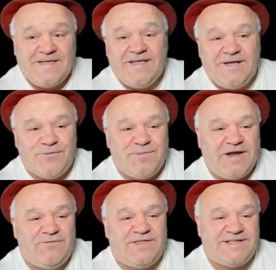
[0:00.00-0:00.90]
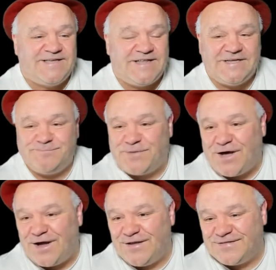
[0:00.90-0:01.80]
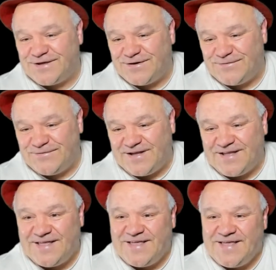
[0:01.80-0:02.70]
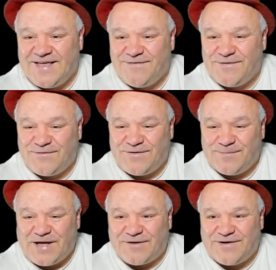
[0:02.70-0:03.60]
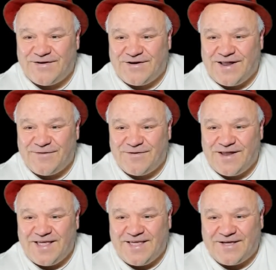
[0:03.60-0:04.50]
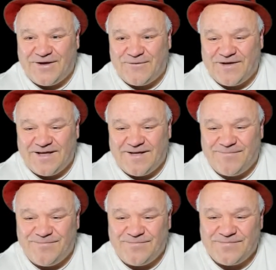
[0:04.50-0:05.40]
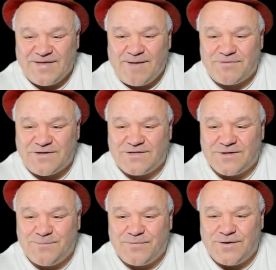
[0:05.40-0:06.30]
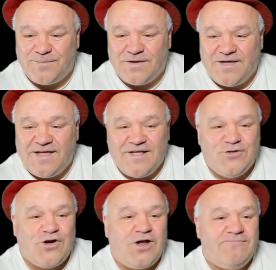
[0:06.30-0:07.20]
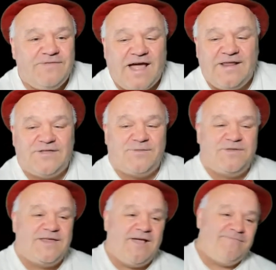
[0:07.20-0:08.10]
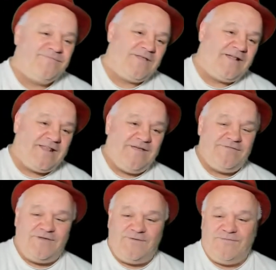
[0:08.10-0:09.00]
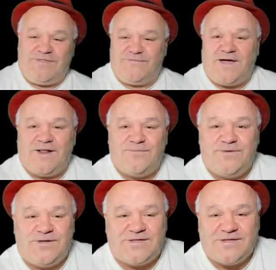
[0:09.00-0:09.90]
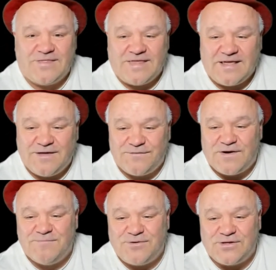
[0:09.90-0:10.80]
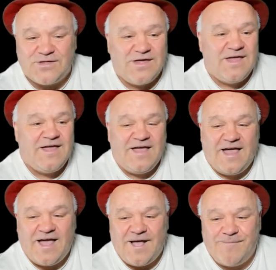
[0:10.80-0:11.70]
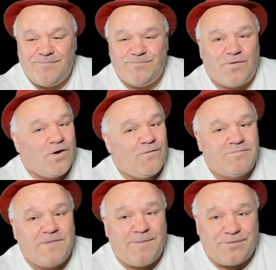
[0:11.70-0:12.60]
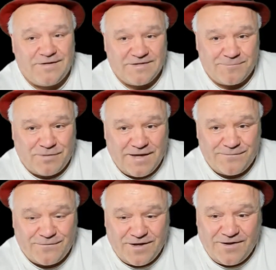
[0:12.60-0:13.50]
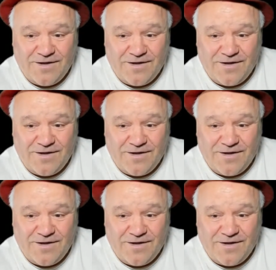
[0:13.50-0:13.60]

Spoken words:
Robina is Attila's partner. So if you want the background on that one, there you go. Absolutely superb. John, down in Somerset, I'll leave you with the final words, sir. Thank you very much. Always my pleasure to play for you.